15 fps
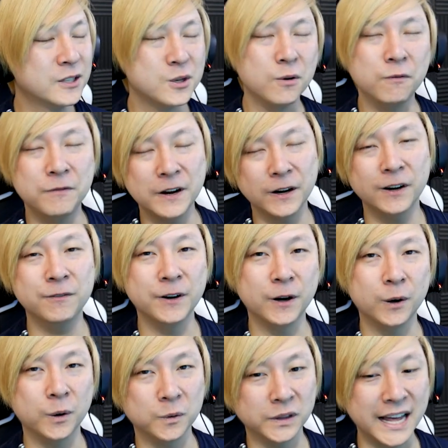So very,
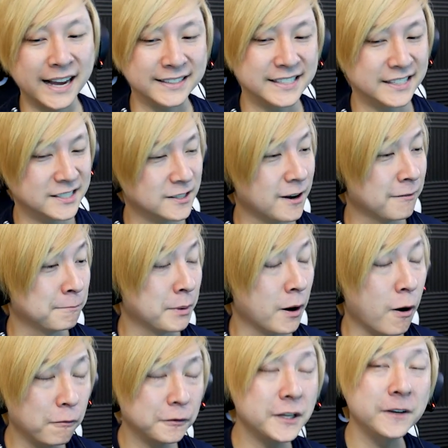very relaxing stuff. But
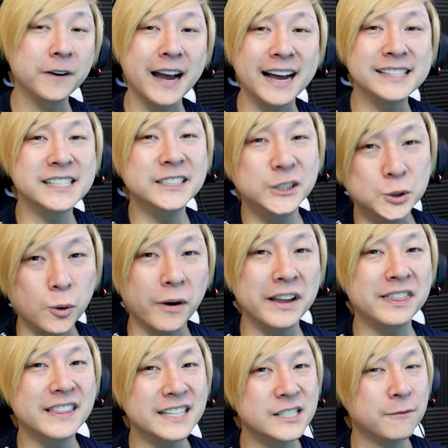hopefully you guys
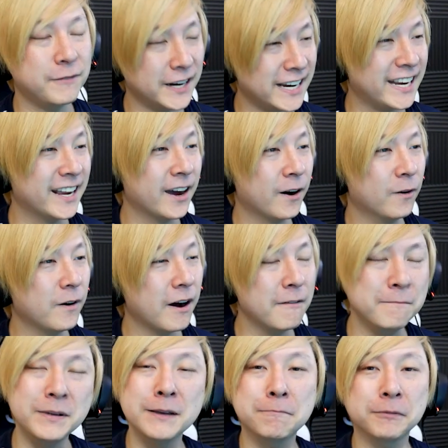enjoyed this video
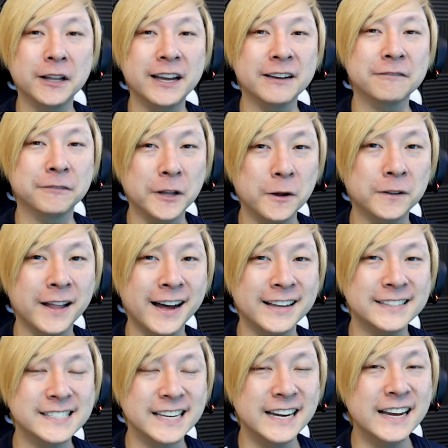of me playing
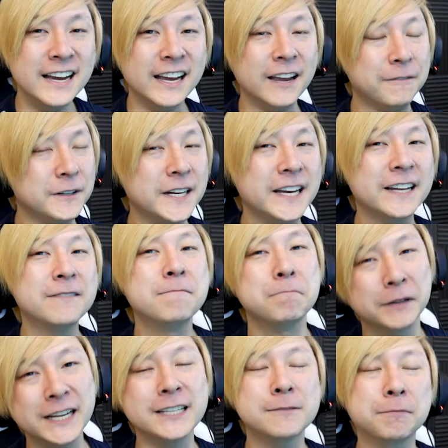Flowlines. If you did,
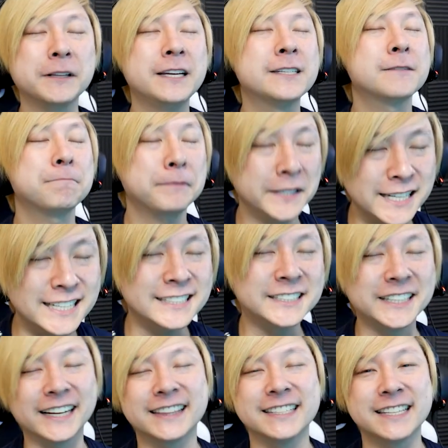please, please, please
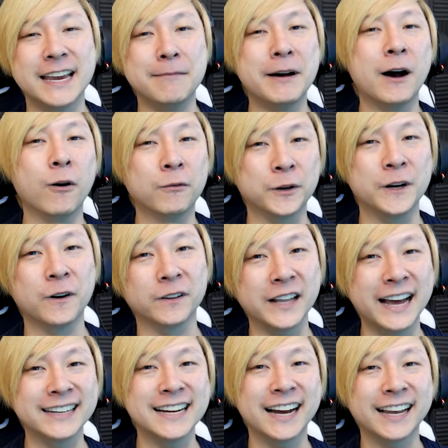check this game out over here on
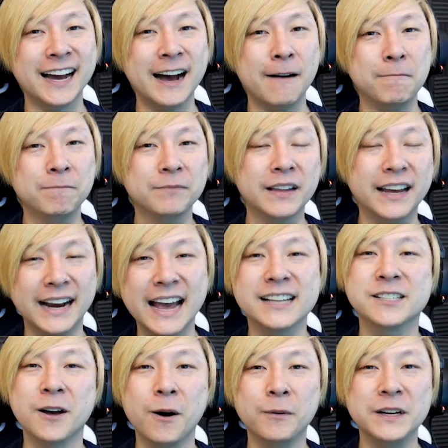lag.com. And
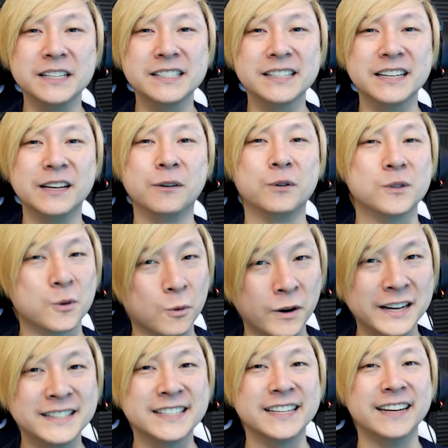as always, it was
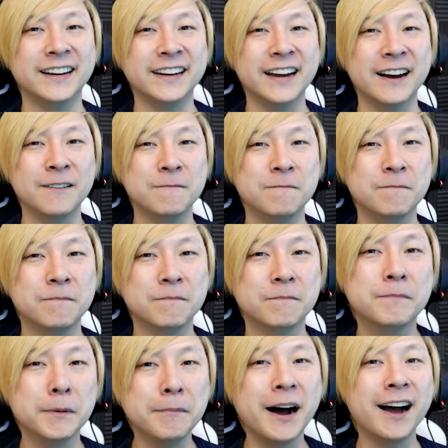great seeing ya.
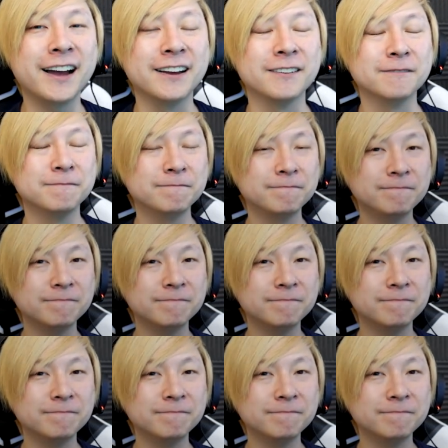Bye-bye.